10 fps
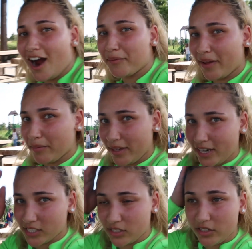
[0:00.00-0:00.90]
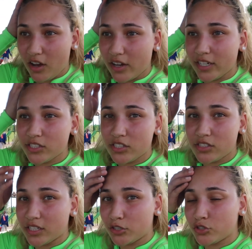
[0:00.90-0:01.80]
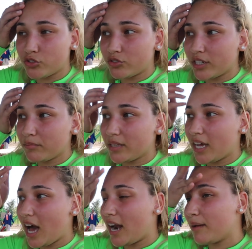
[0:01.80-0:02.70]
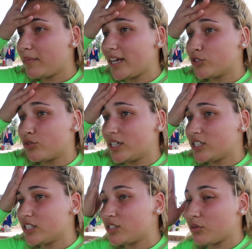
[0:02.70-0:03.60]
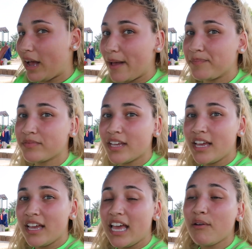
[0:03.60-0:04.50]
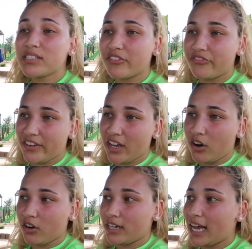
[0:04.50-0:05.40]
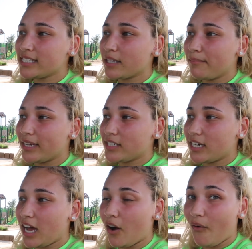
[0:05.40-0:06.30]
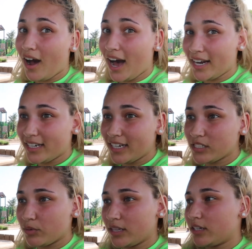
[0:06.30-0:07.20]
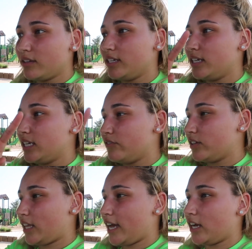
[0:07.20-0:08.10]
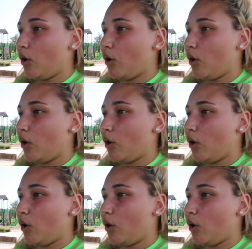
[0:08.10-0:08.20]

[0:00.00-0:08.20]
Our baby hairs, y'all, it is just extremely hot. I'm like drenched in sweat. It was a fail, not to mention how hot it is. We literally didn't even like